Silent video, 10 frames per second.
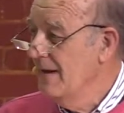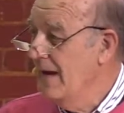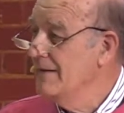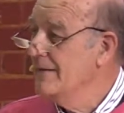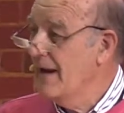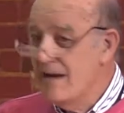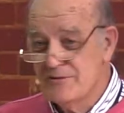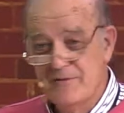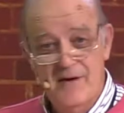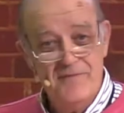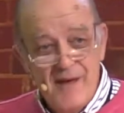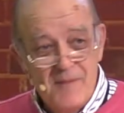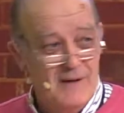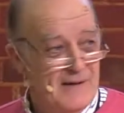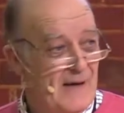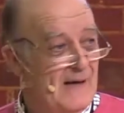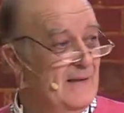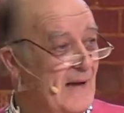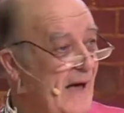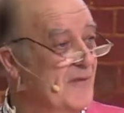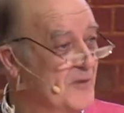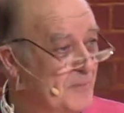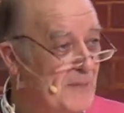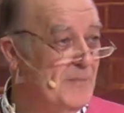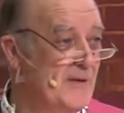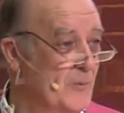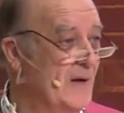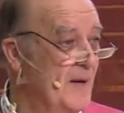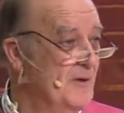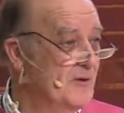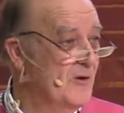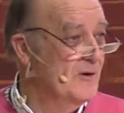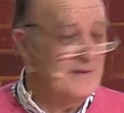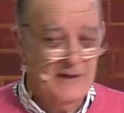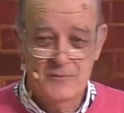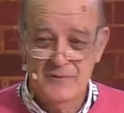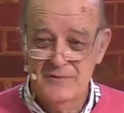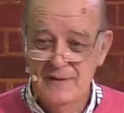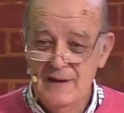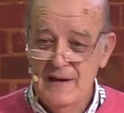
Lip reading: And in the lives of our family and in the lives of the people that we come into contact with.